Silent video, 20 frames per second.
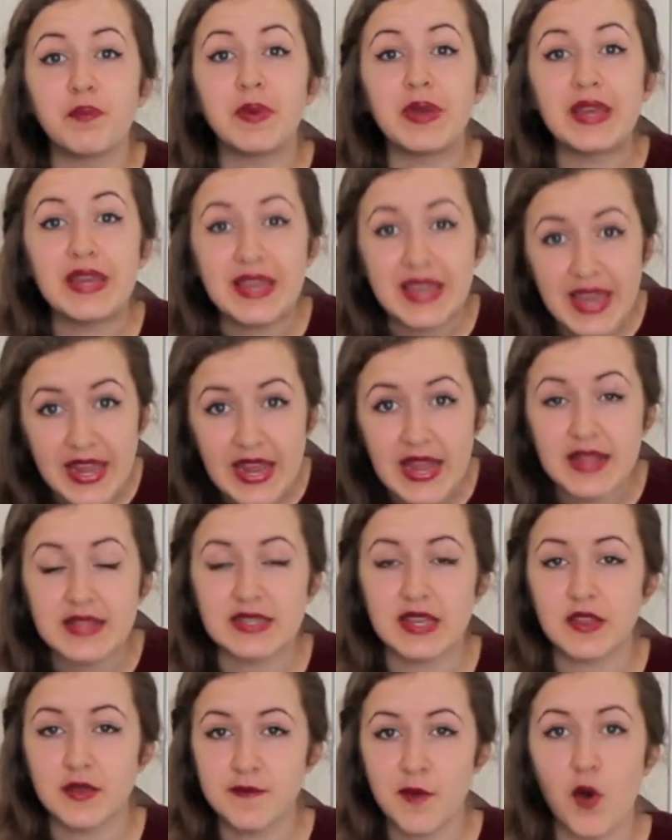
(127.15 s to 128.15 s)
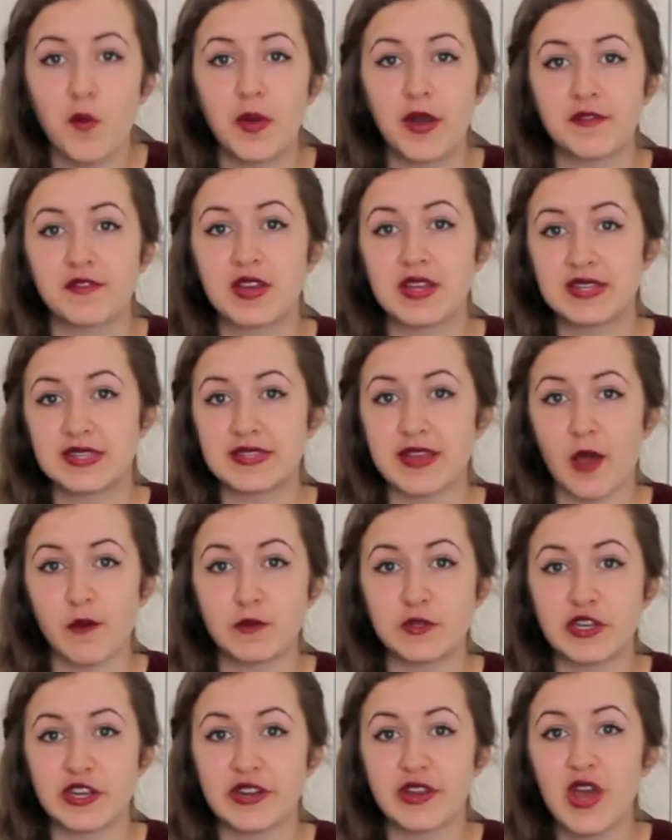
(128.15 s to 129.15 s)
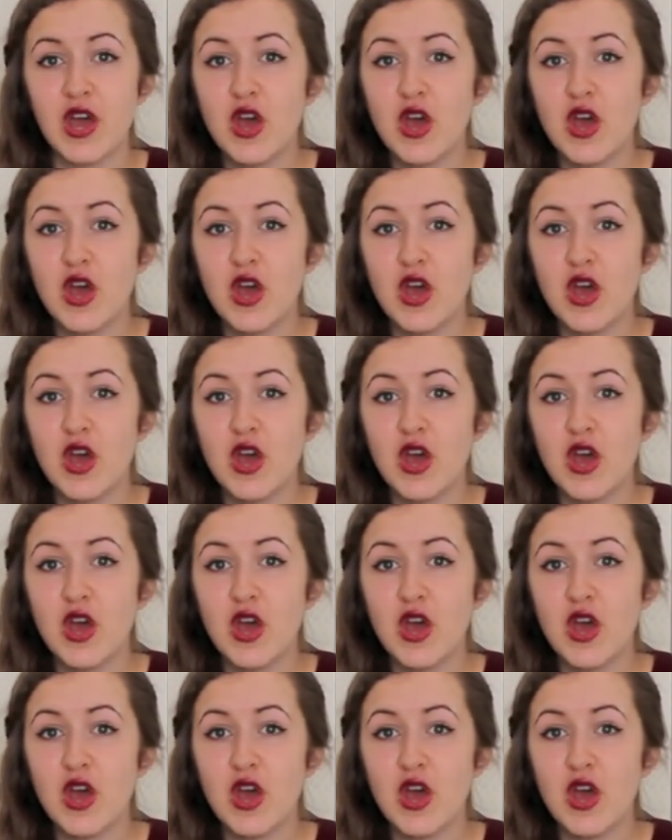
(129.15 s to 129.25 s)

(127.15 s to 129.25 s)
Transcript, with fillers: begins at the moment of conception.